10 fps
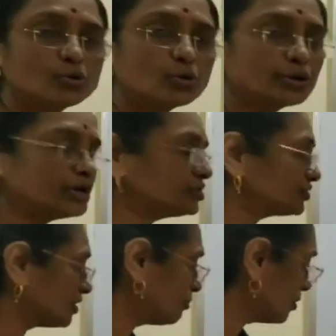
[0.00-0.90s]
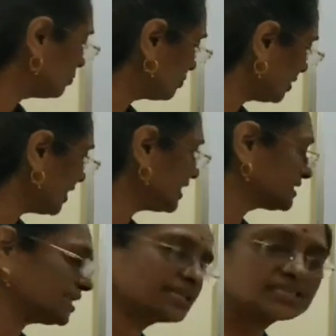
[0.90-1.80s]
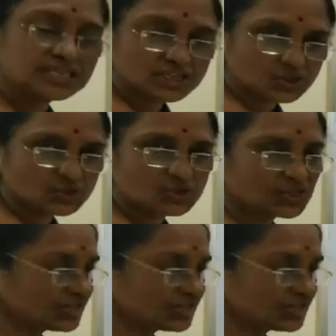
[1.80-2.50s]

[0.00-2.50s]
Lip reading: rotates about x-axis,